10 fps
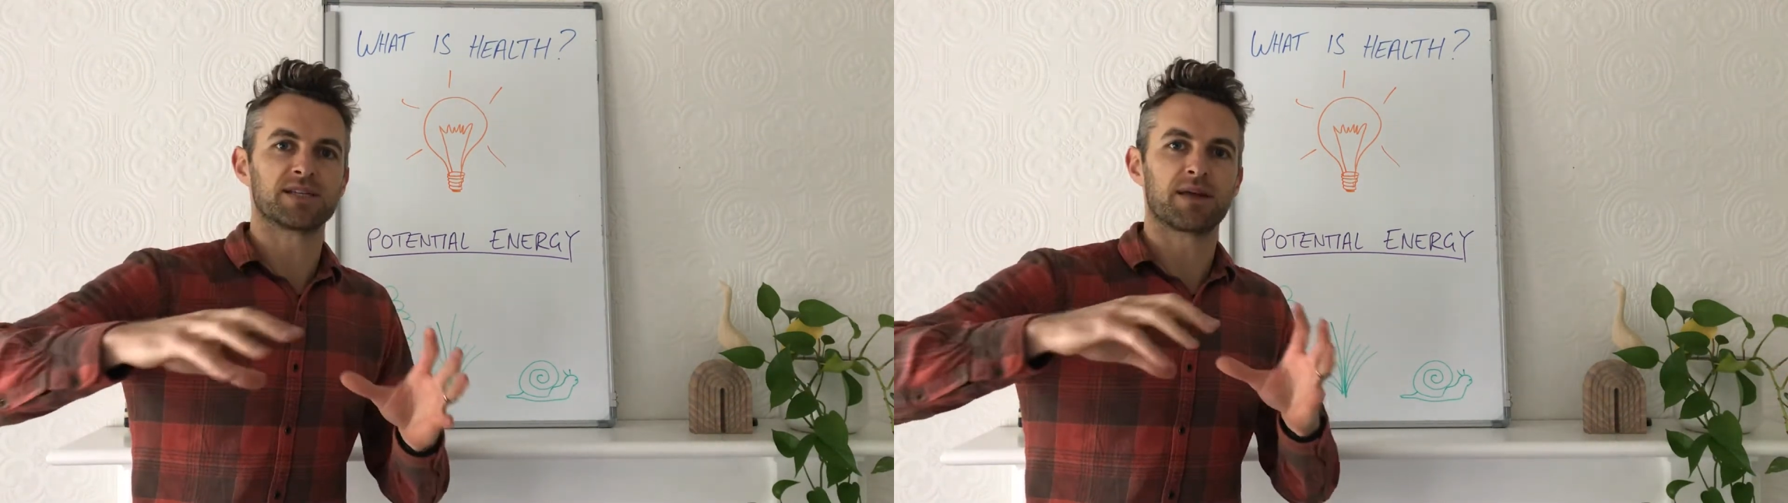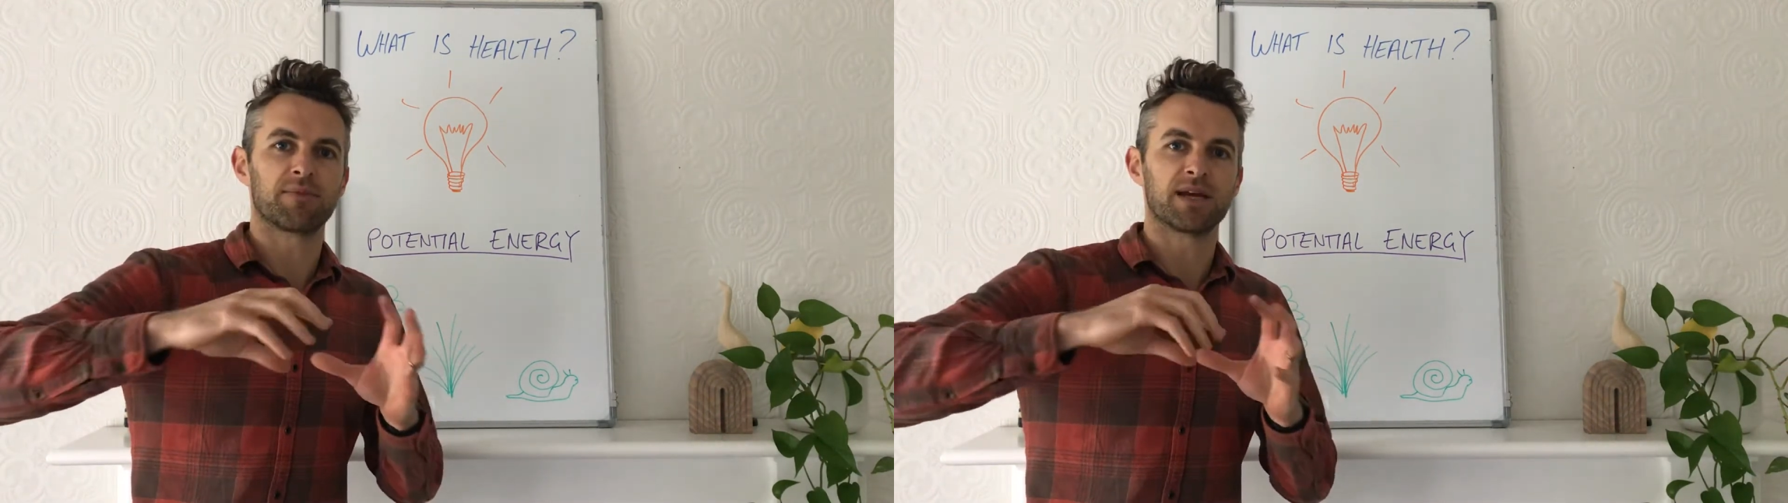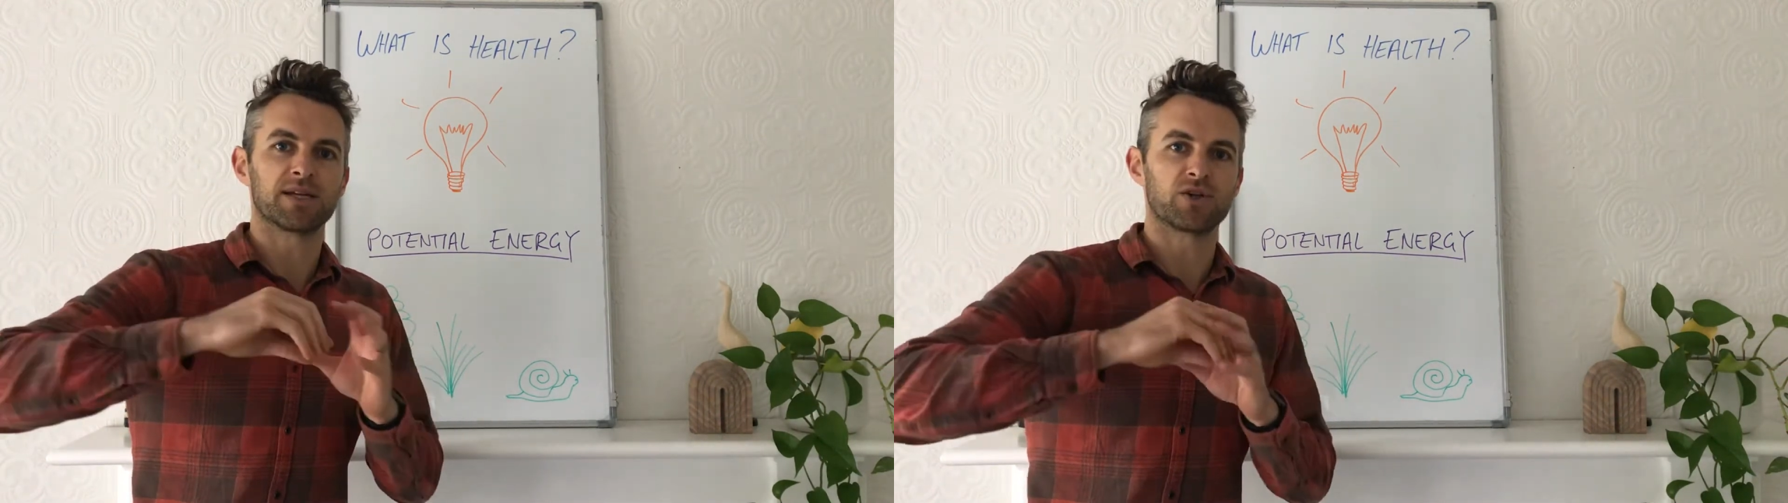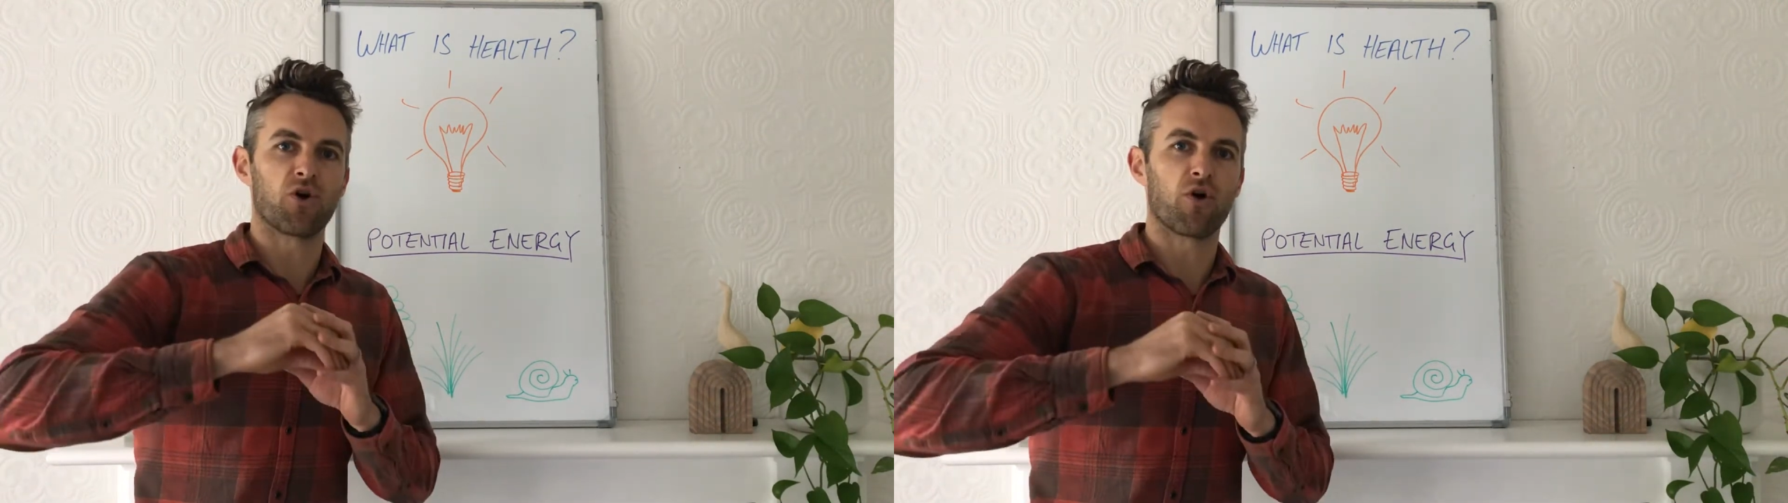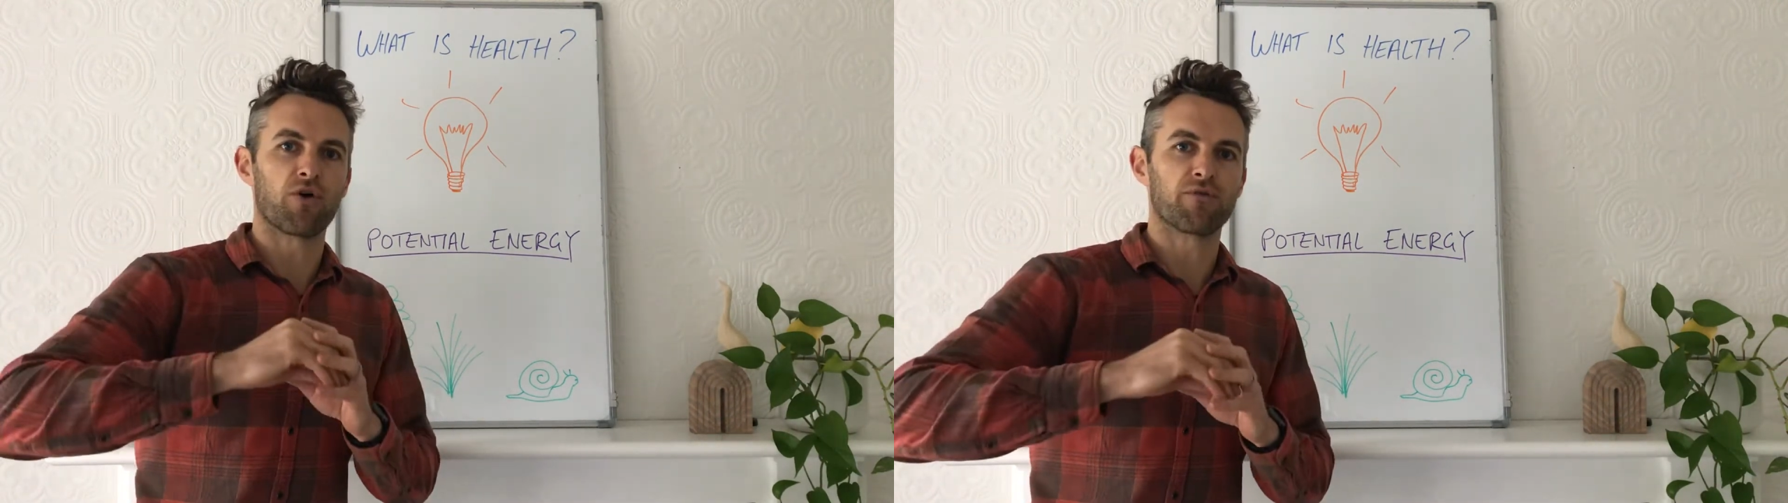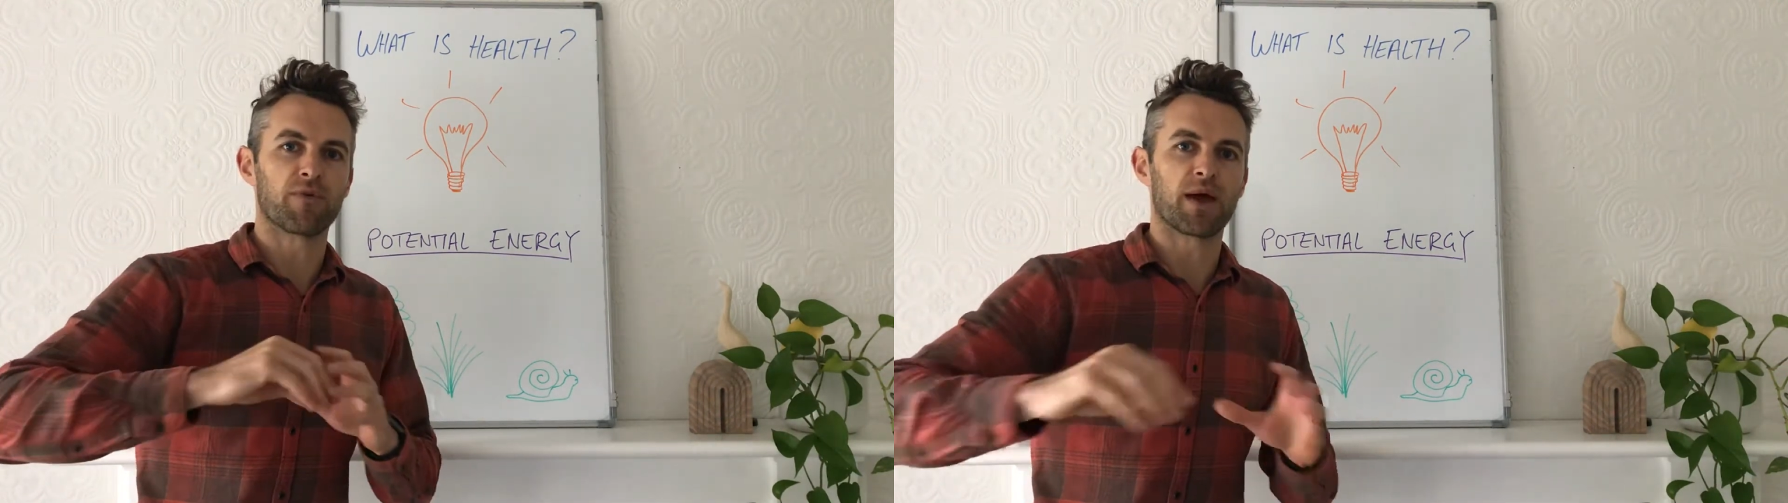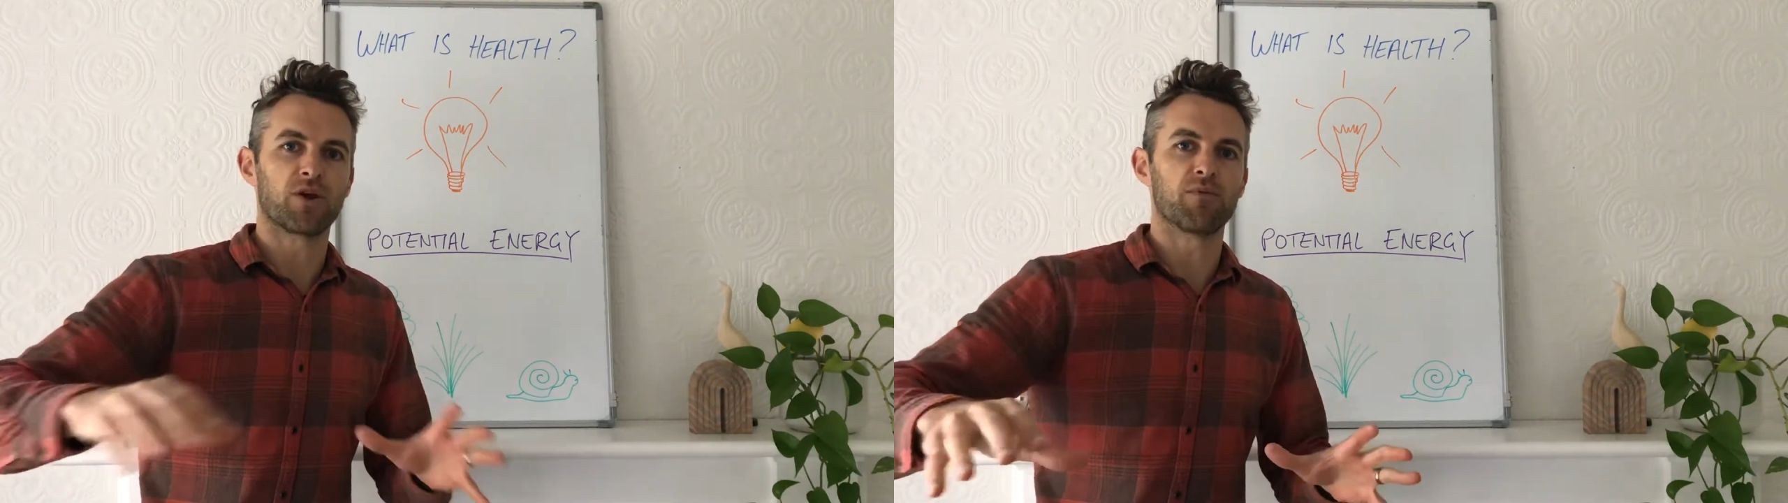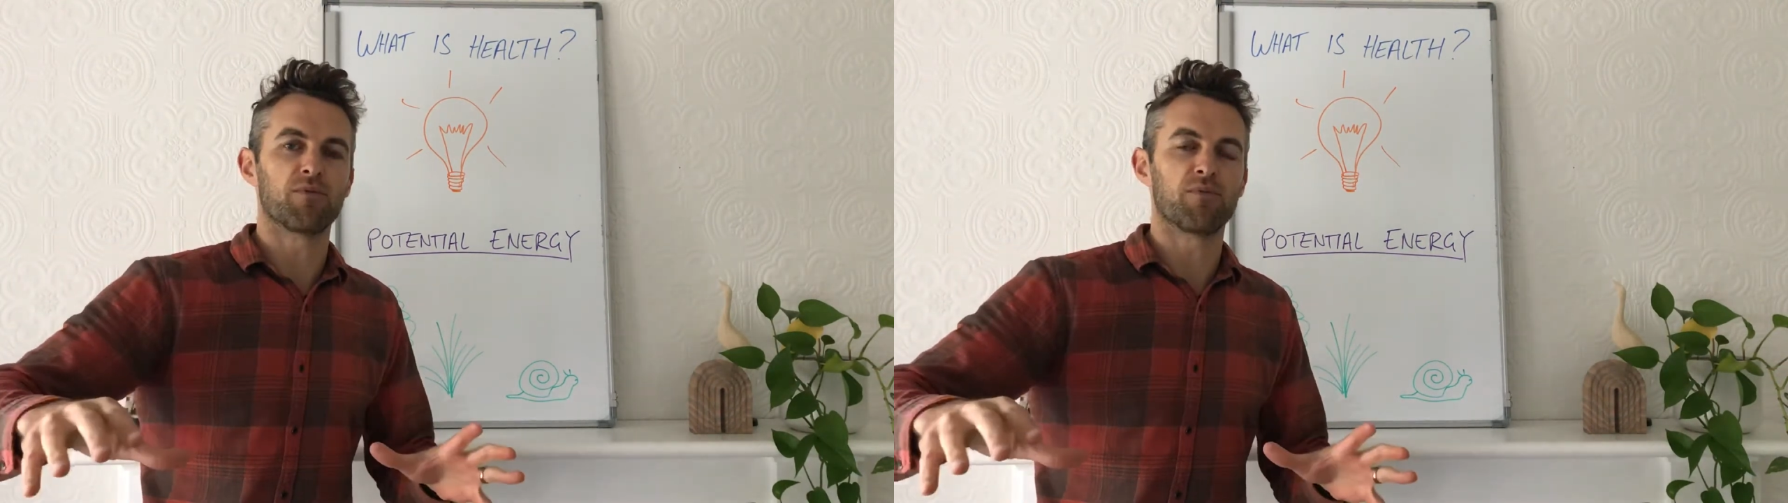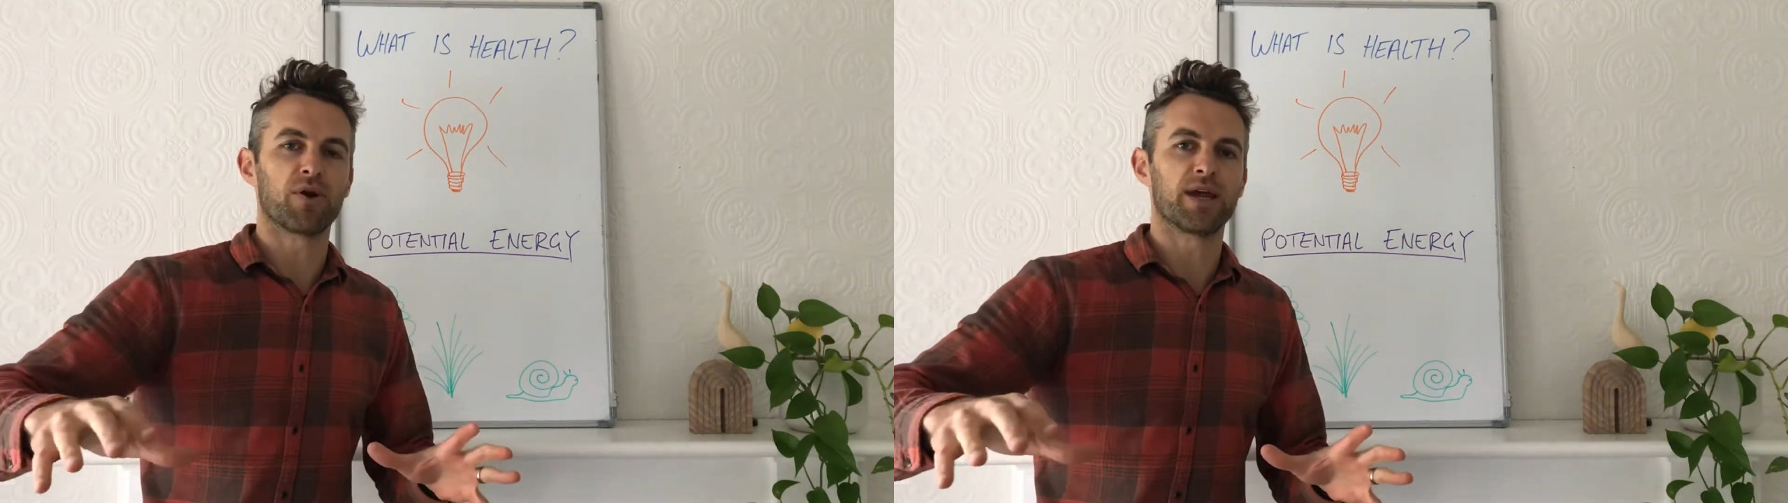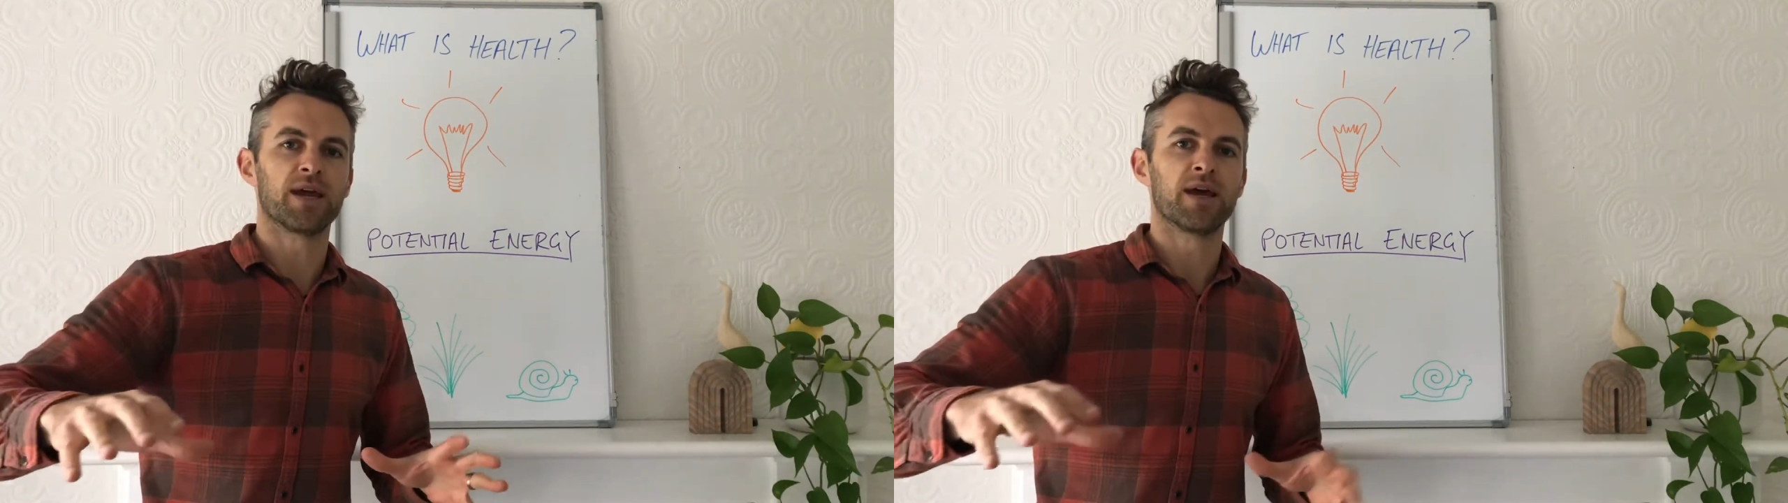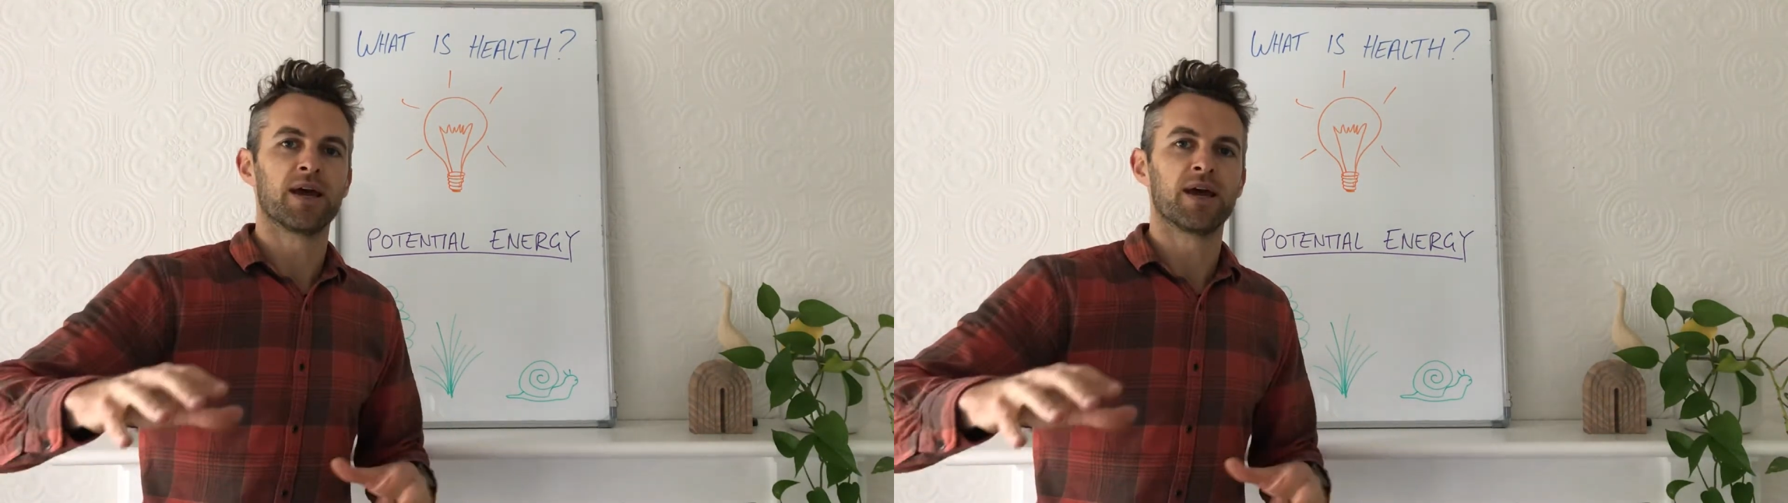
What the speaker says: something has gone from that human body